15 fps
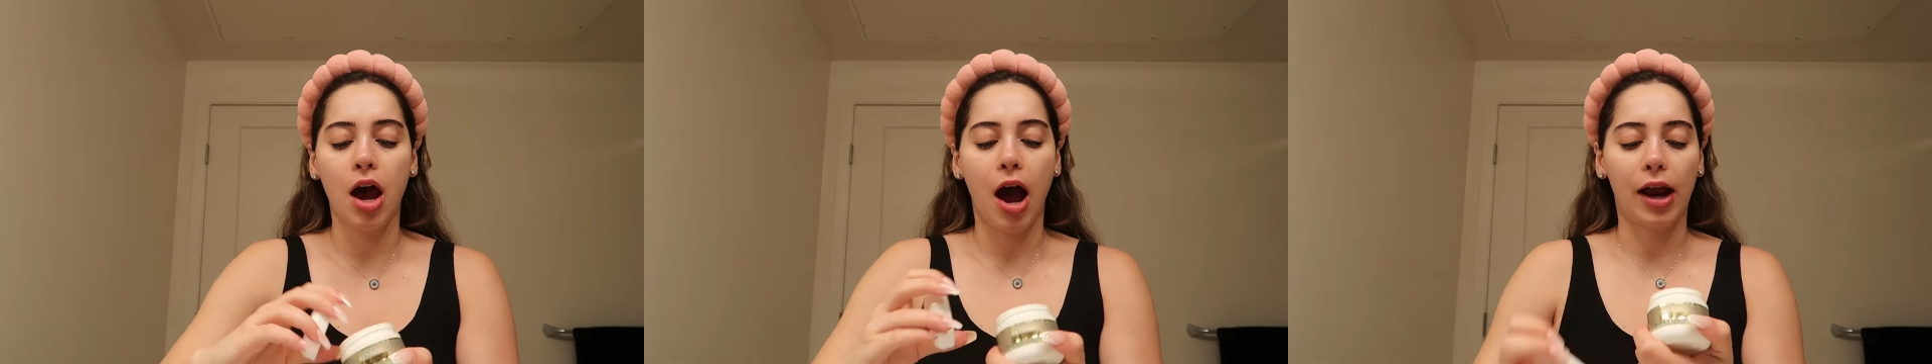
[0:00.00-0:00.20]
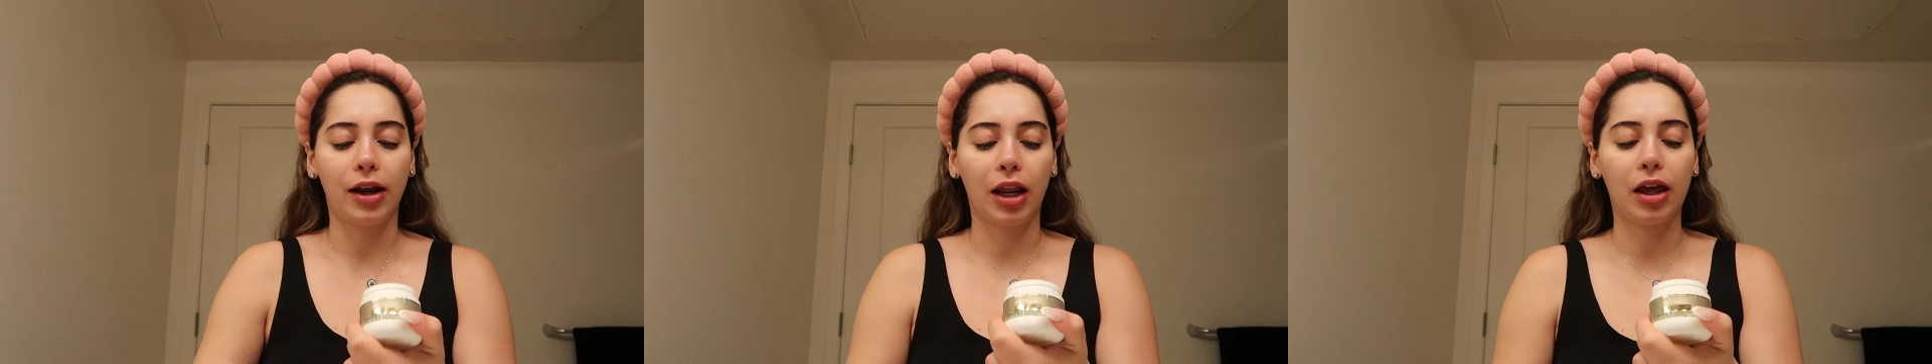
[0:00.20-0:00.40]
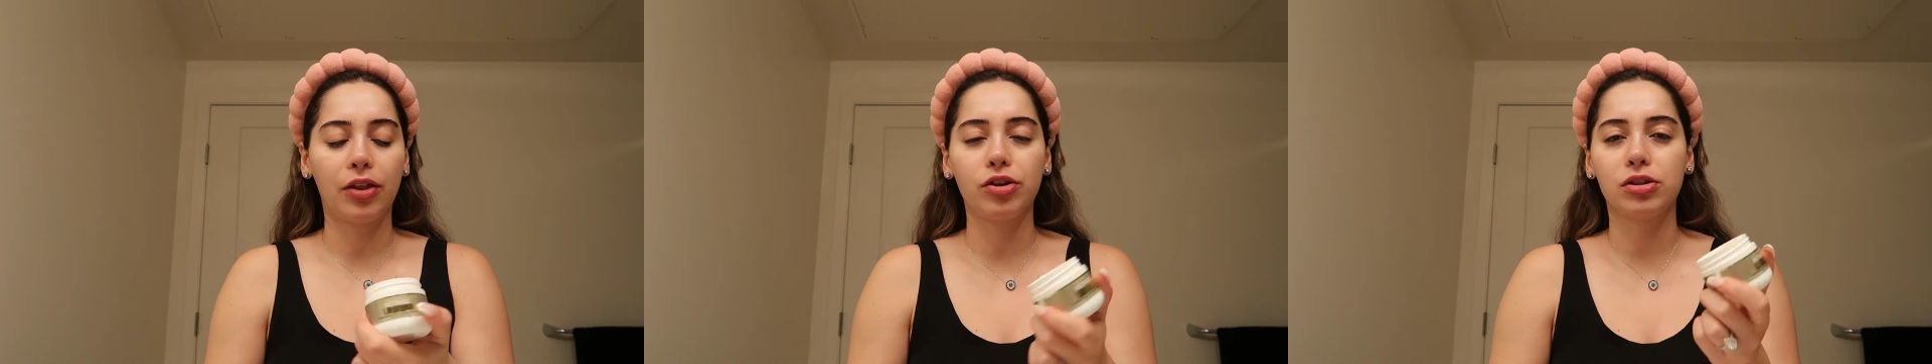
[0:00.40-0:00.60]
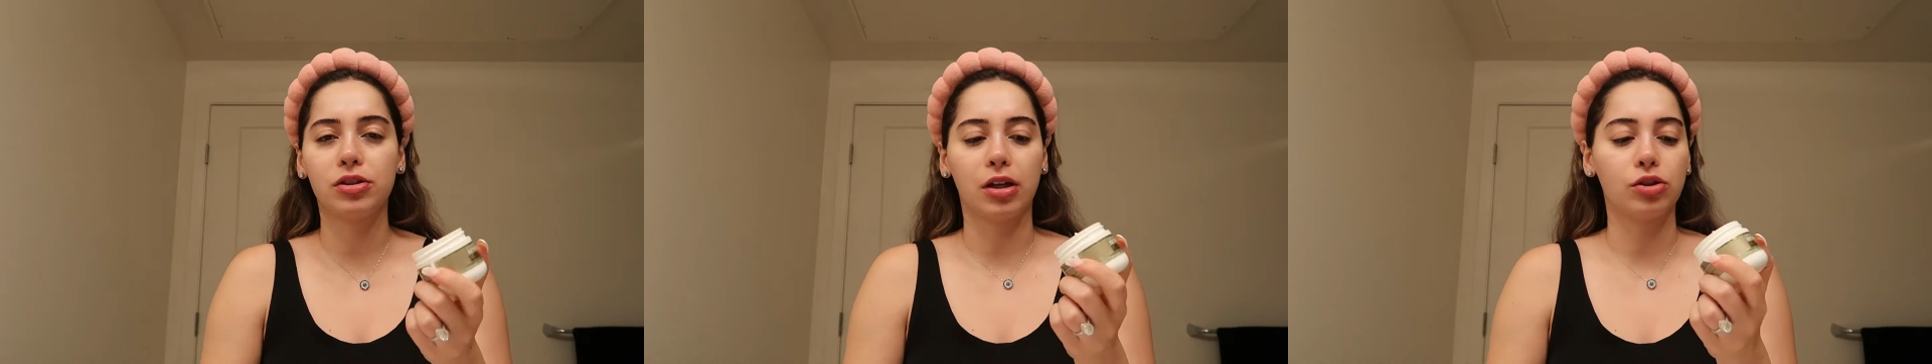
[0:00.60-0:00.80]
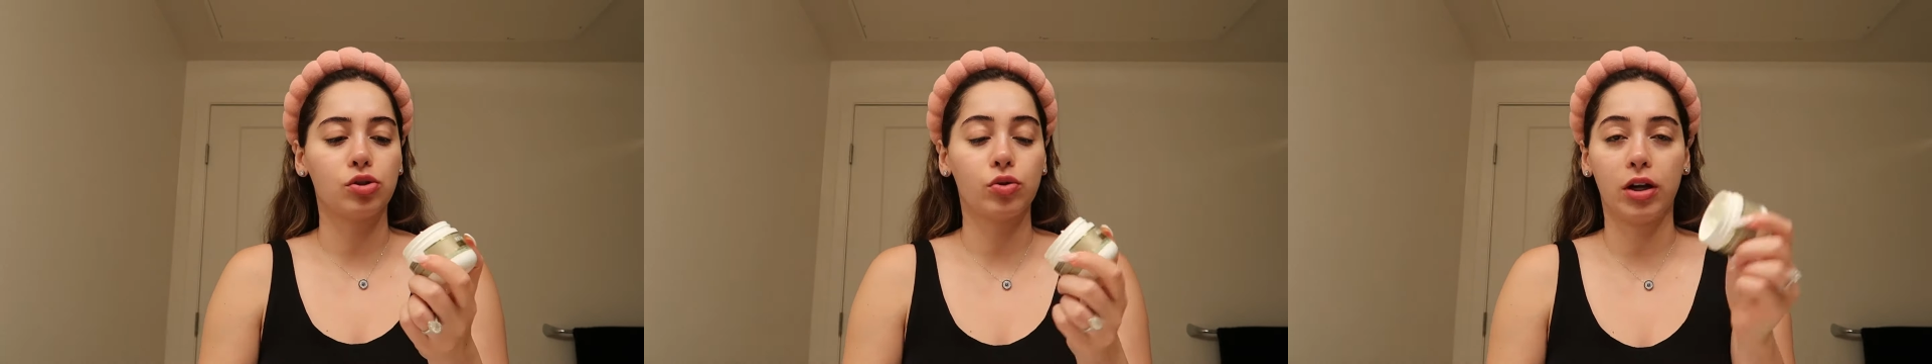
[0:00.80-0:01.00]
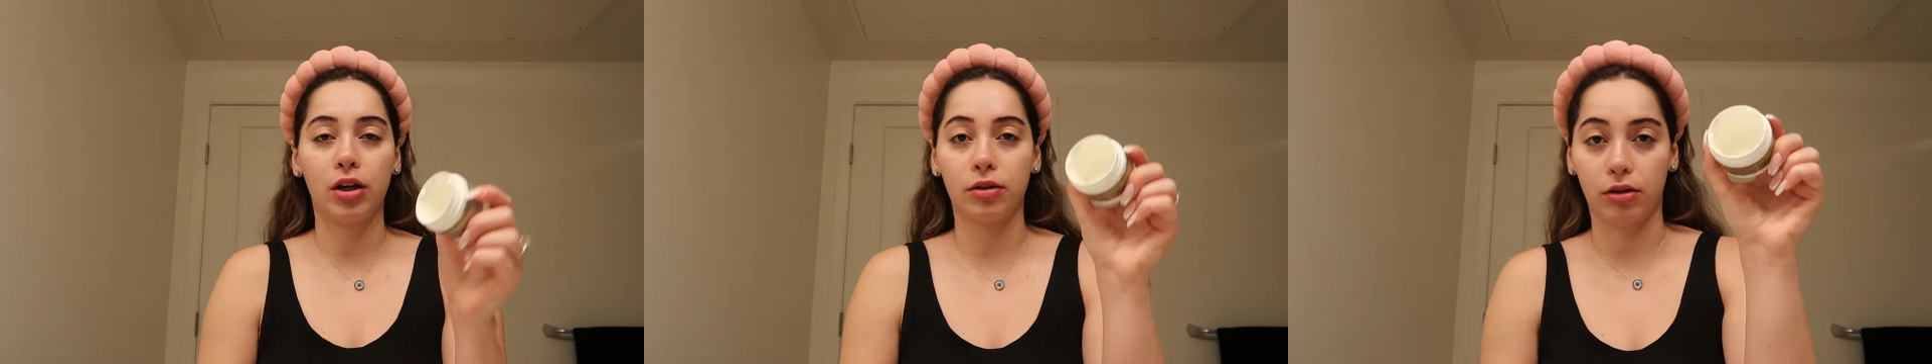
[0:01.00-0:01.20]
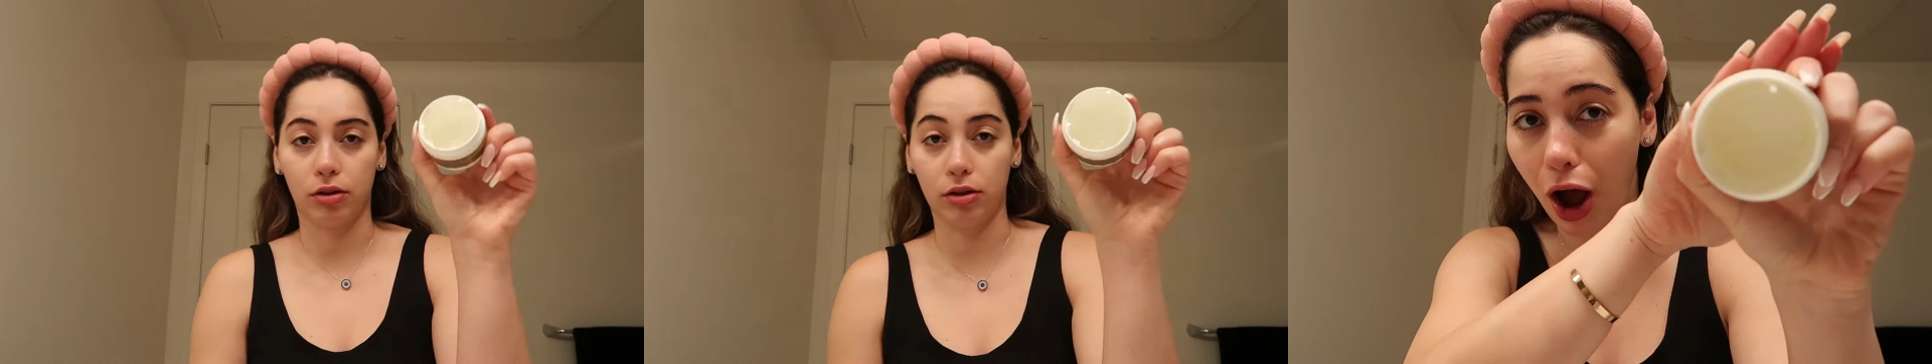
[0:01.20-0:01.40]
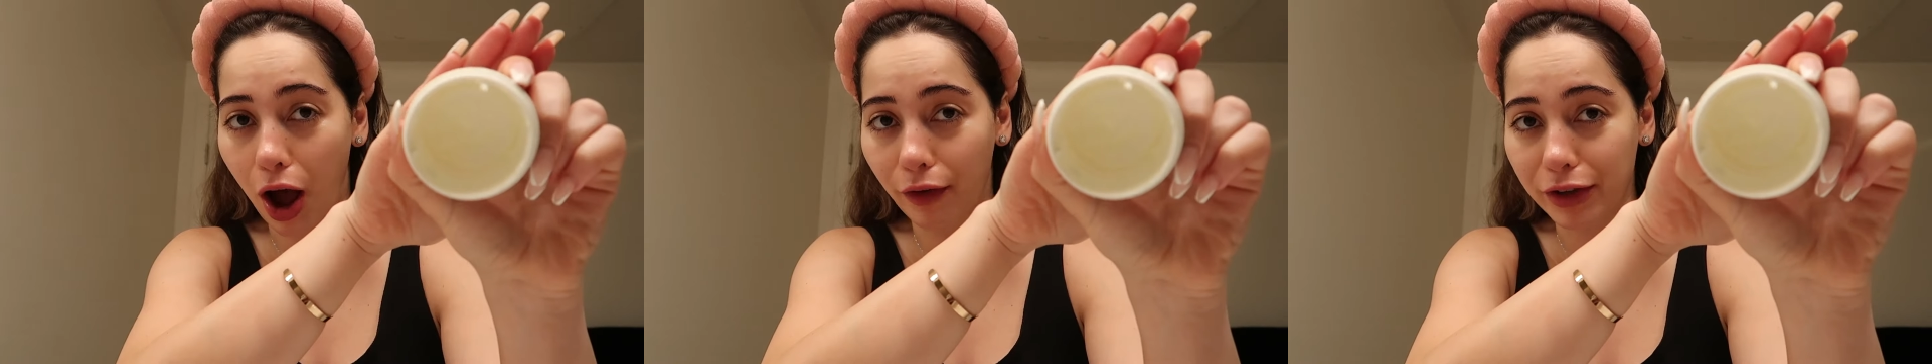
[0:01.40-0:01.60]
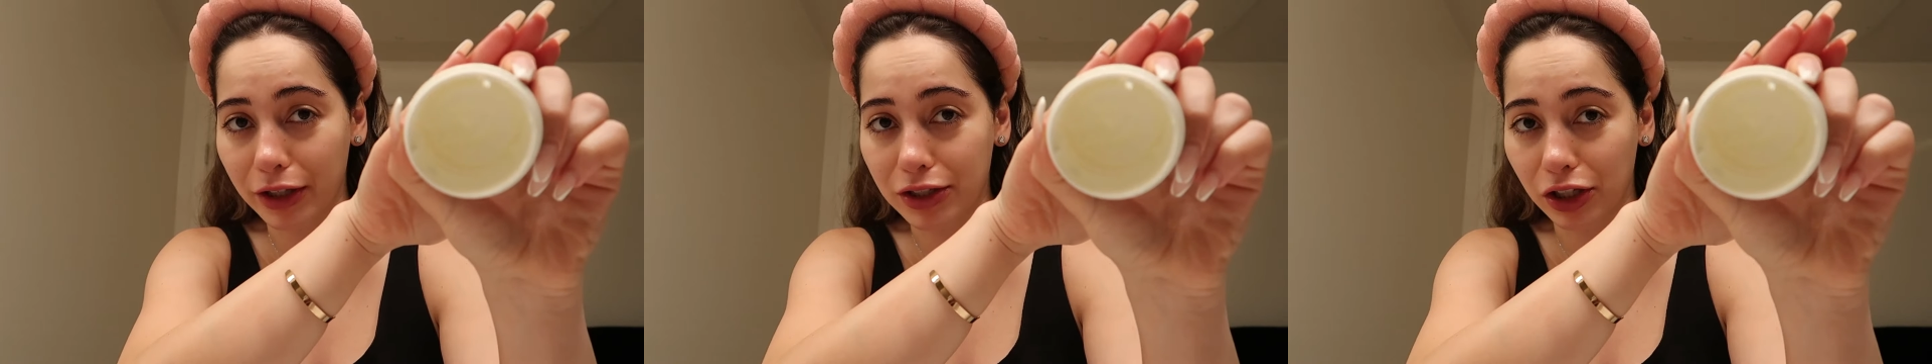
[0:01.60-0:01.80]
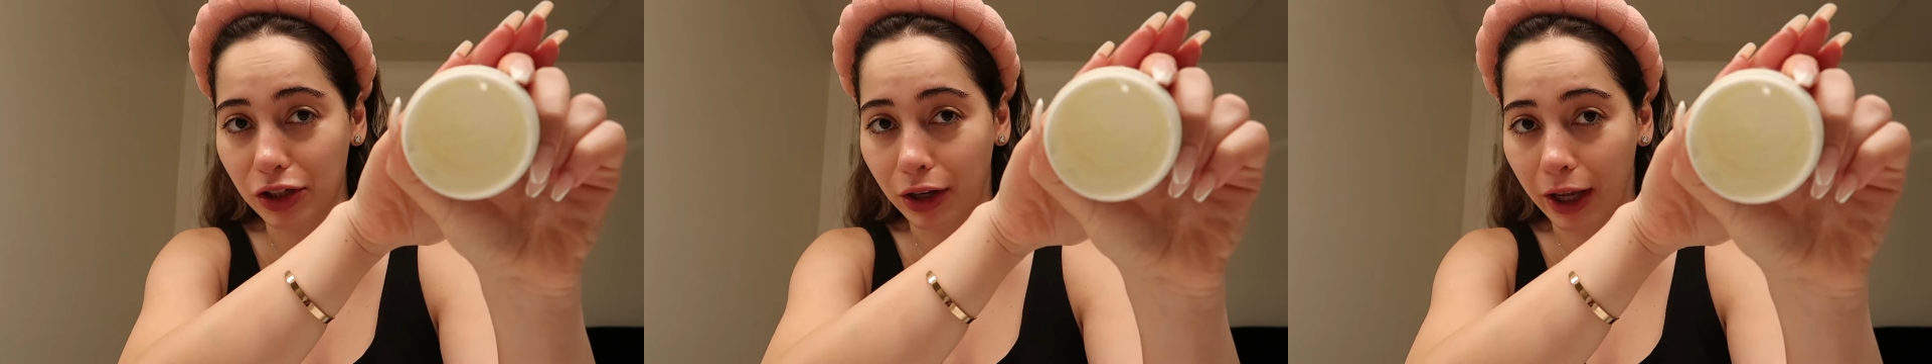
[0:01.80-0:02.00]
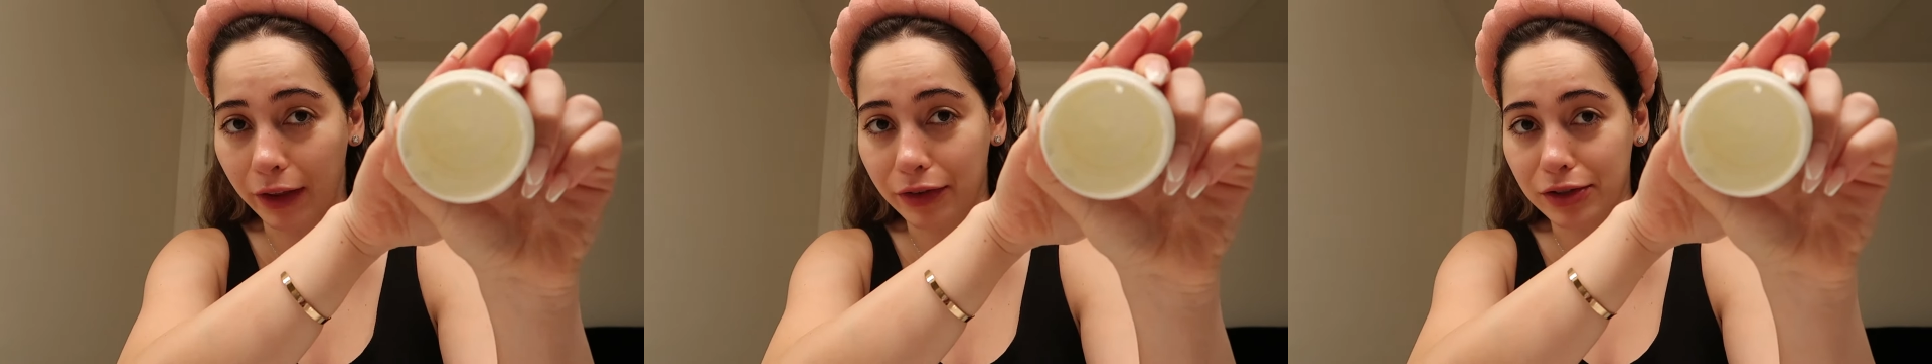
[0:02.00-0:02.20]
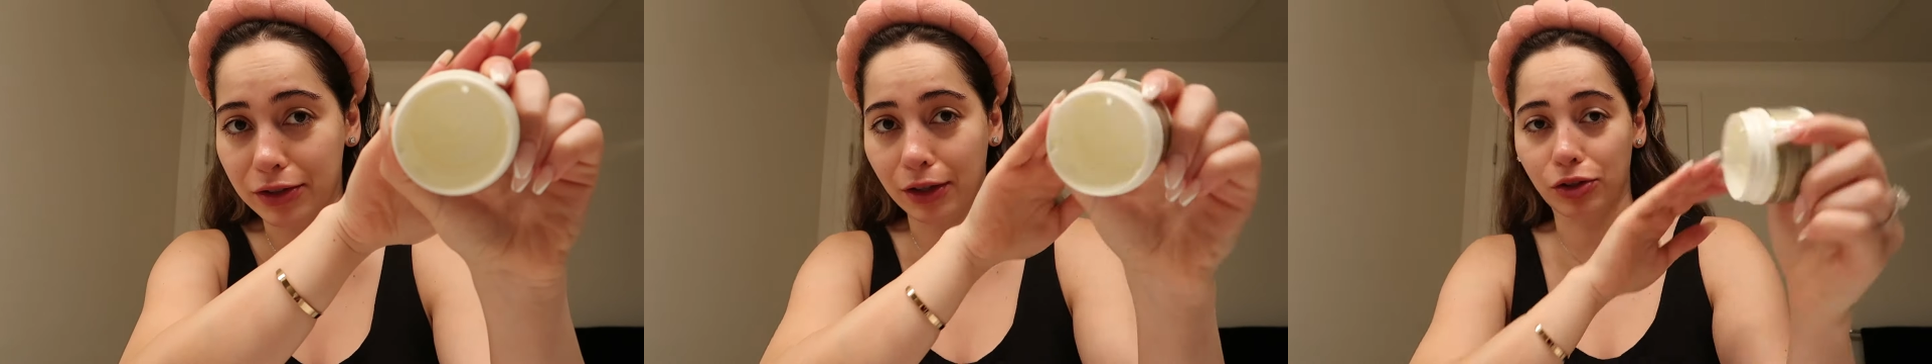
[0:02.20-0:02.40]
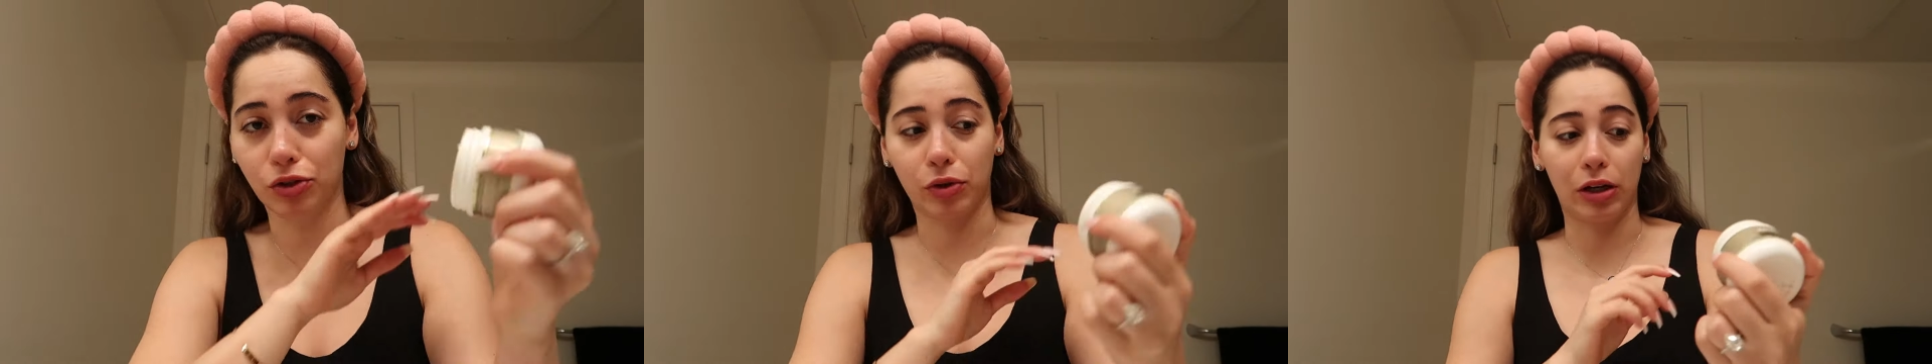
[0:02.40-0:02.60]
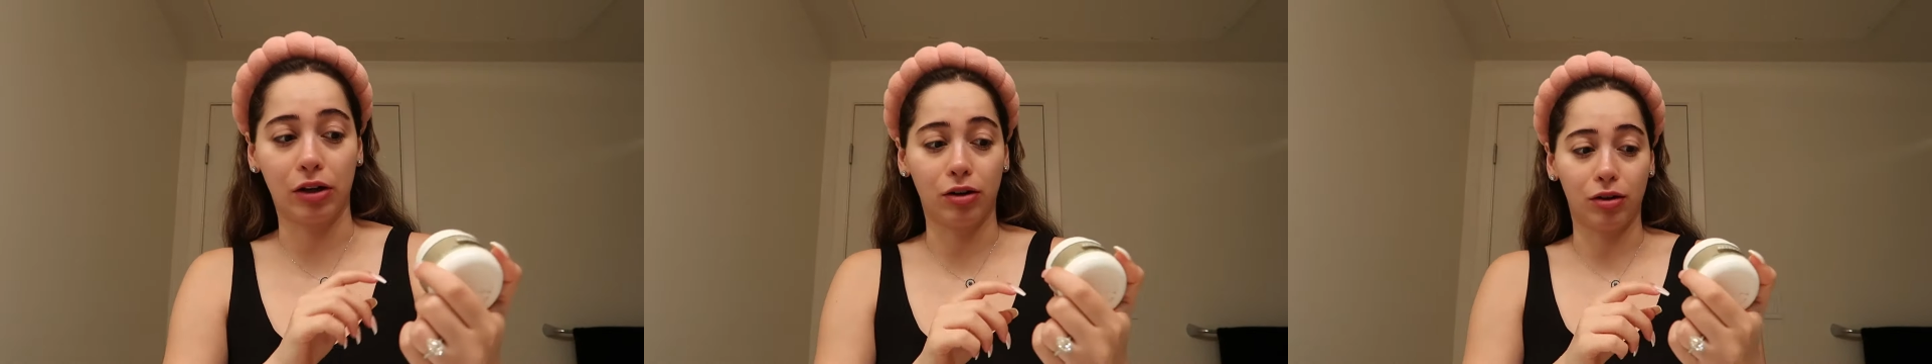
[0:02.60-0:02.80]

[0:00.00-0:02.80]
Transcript: I like this sunscreen. Obviously you like this sunscreen,